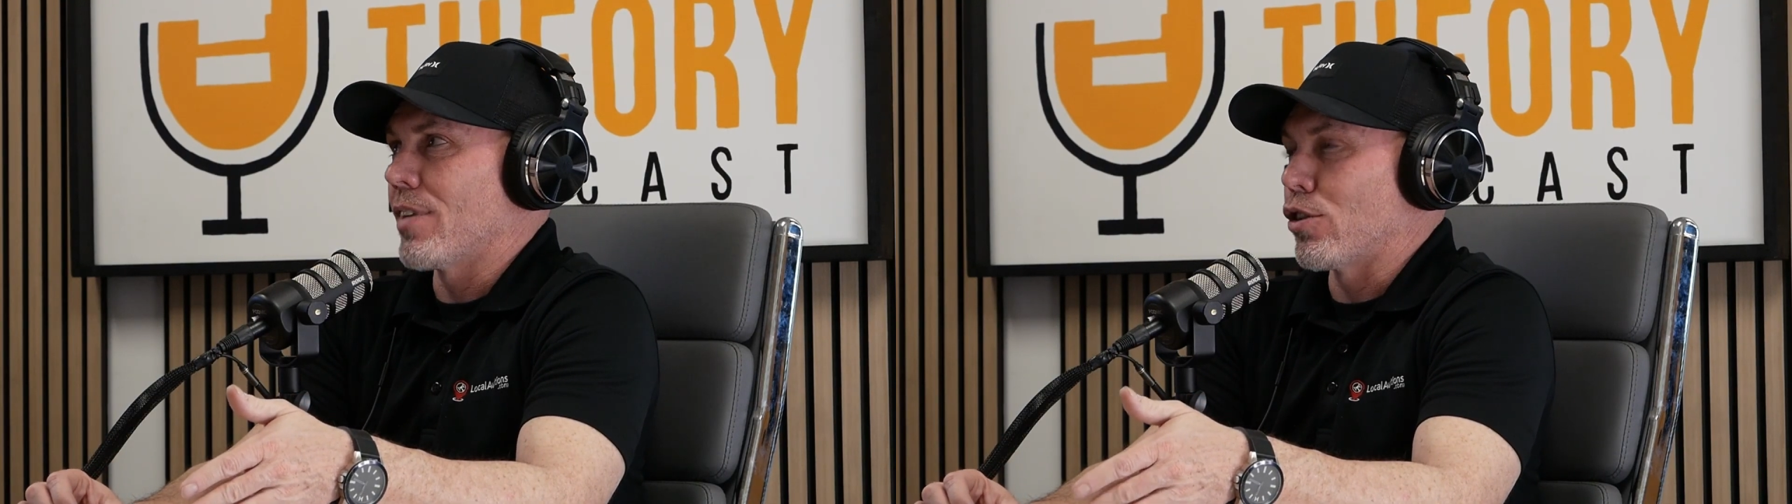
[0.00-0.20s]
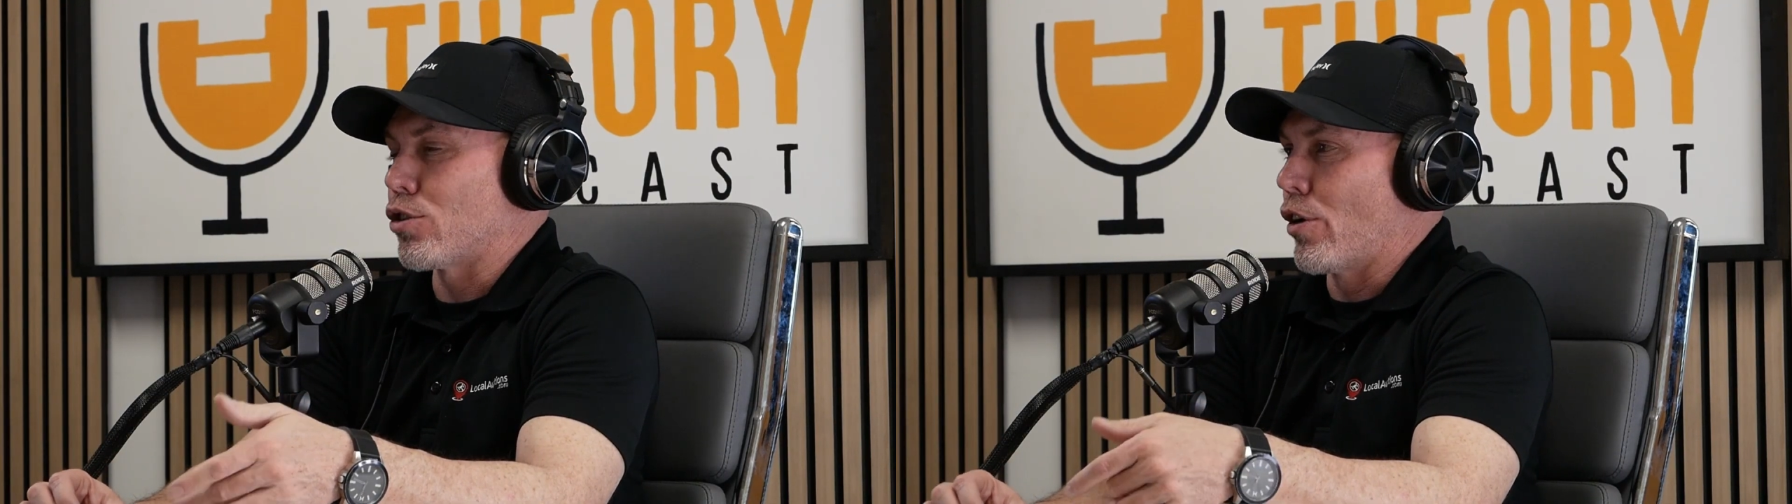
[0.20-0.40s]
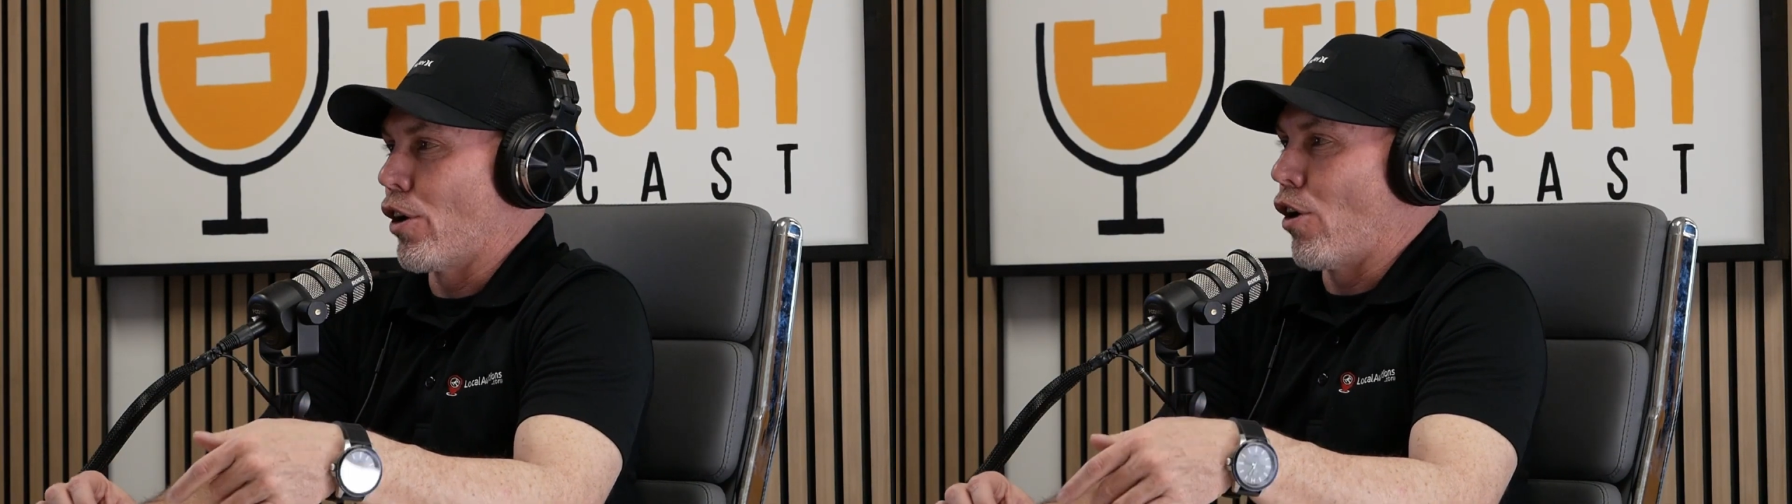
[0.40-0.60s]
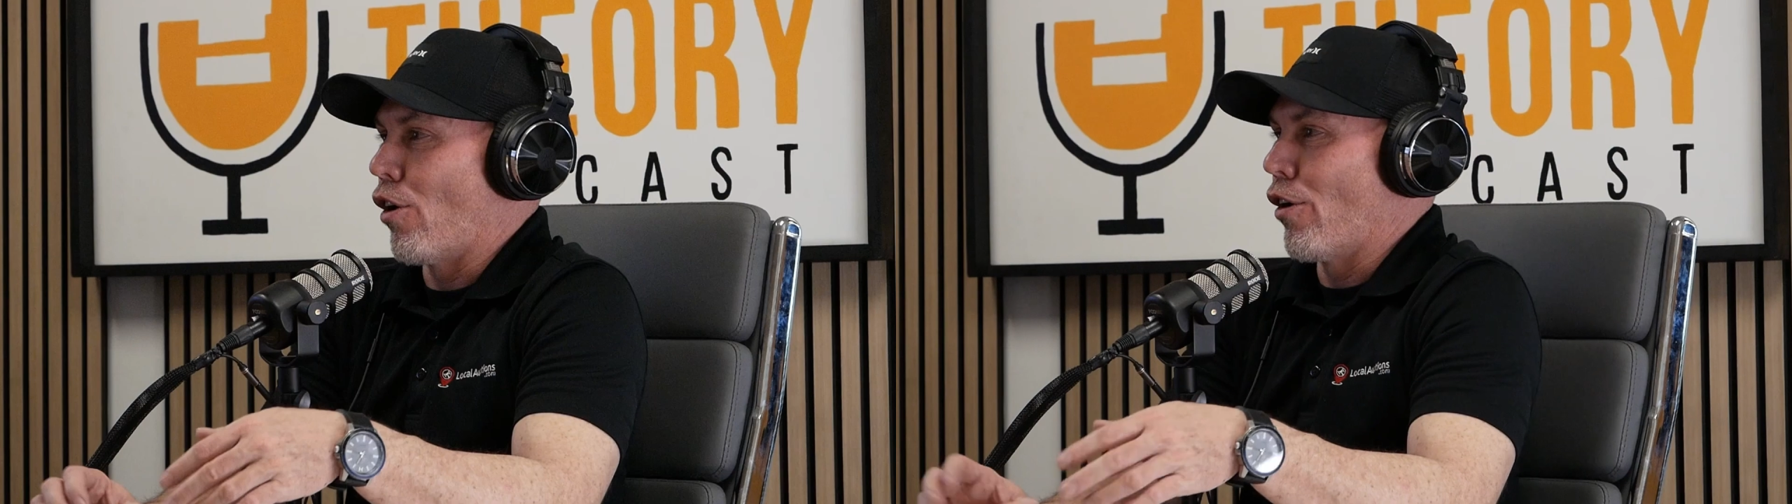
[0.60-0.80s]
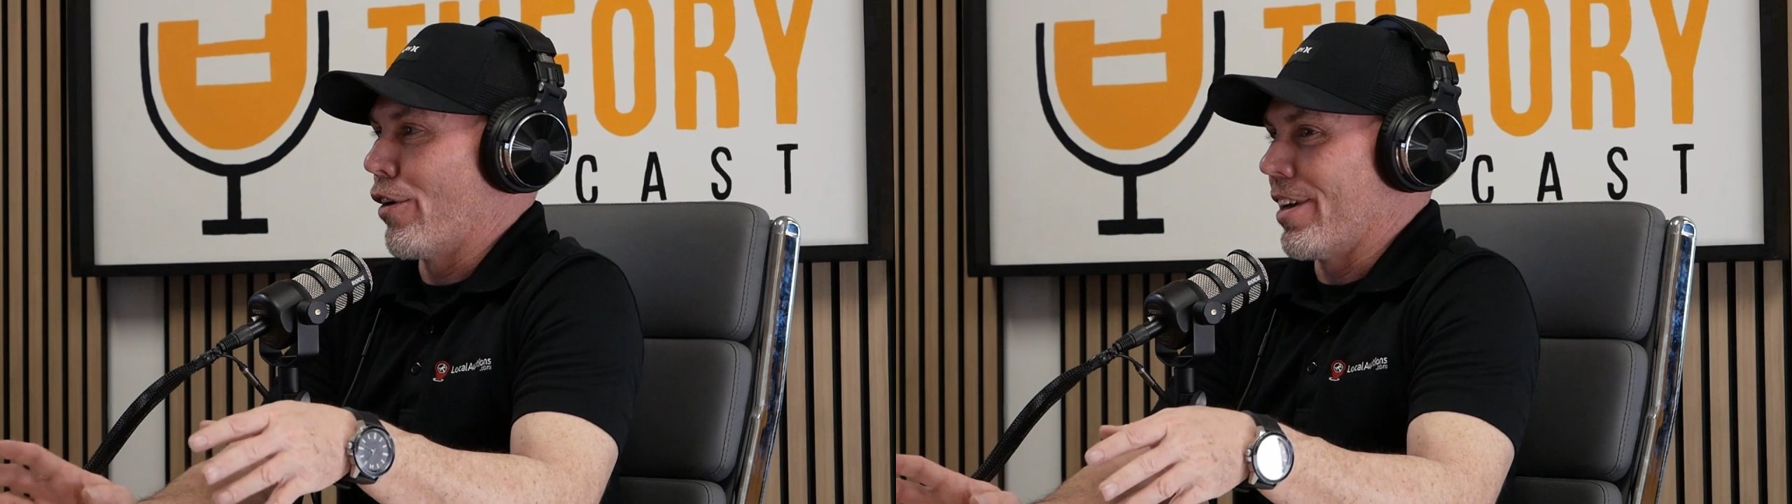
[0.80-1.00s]
a certain
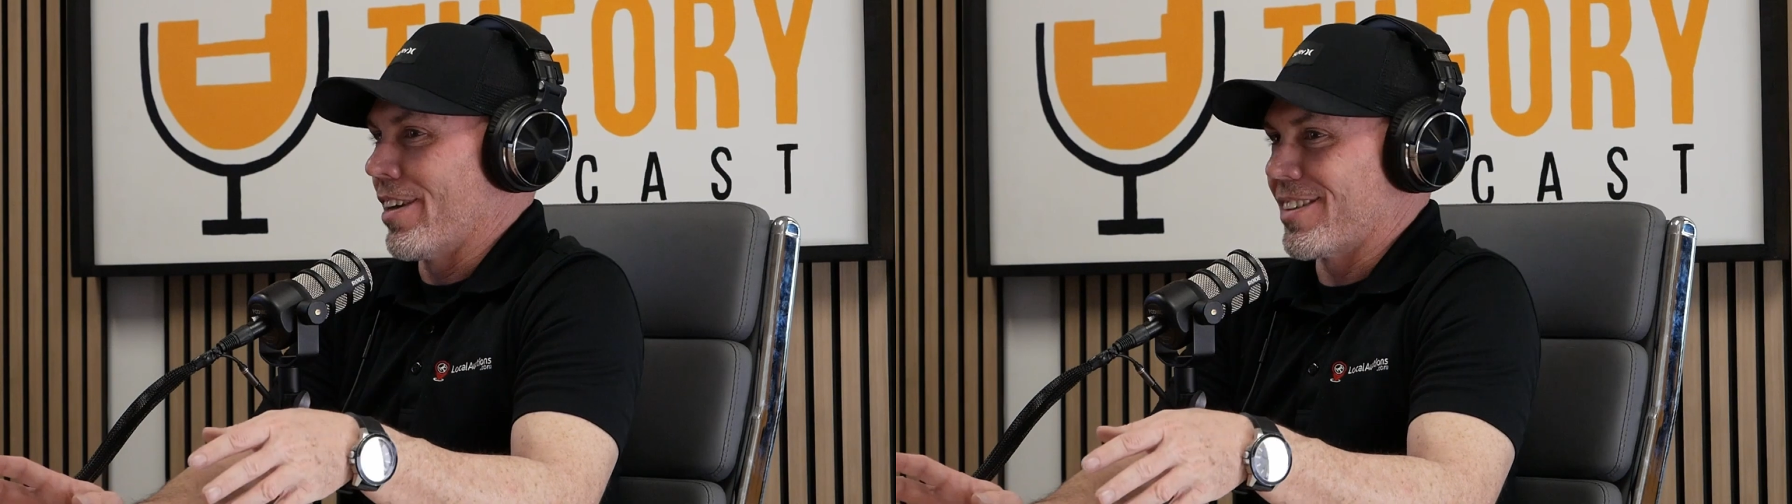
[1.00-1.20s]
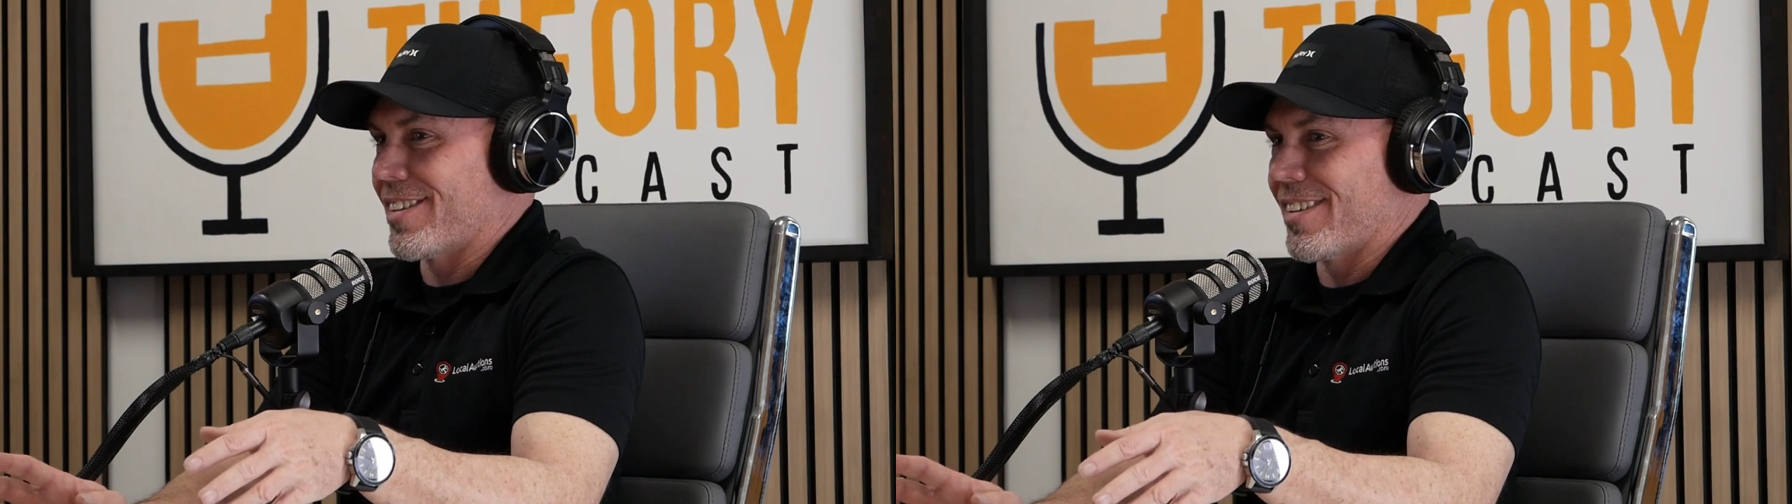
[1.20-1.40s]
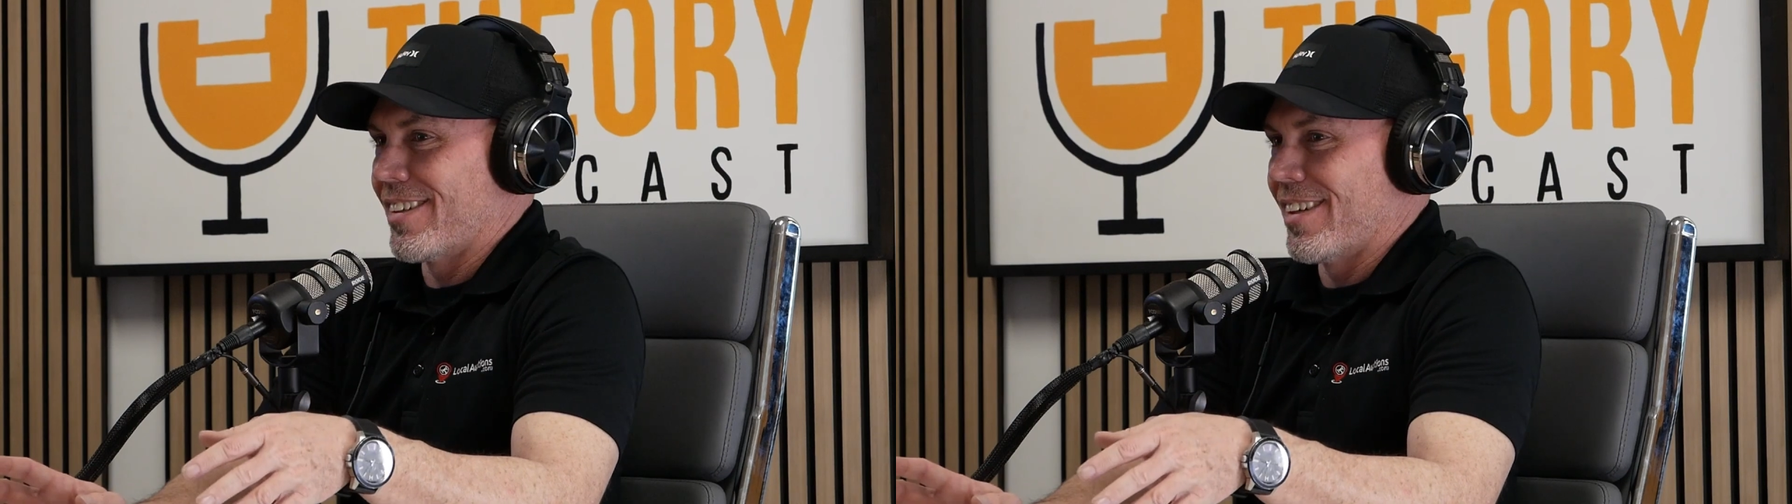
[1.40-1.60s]
artist,